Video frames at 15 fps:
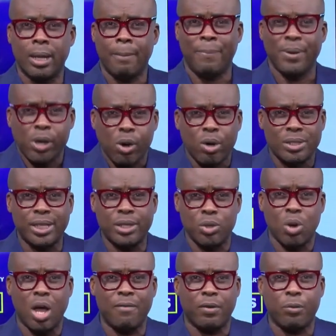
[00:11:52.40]
because they
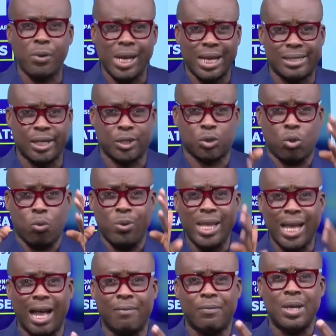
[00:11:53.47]
don't have a winner-takes-all. We
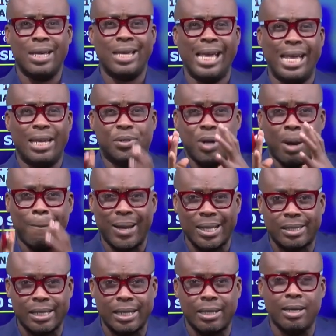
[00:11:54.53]
have a
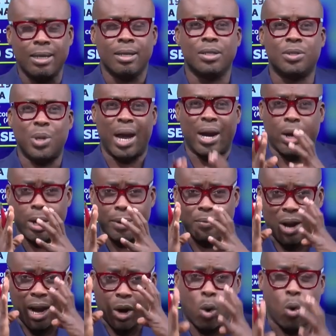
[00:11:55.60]
dramatic,
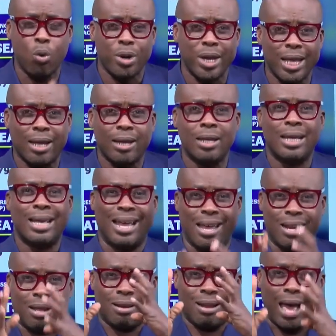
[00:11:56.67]
draconian,
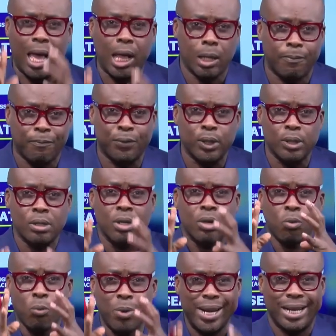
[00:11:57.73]
and unhelpful
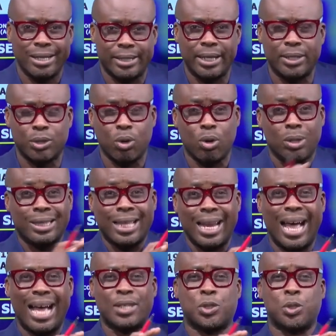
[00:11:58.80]
winner-takes-all that
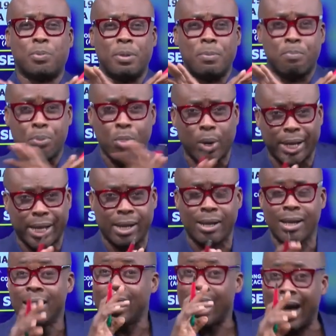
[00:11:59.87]
has to be broken.
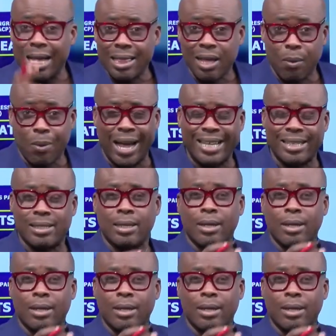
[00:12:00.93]
Otherwise,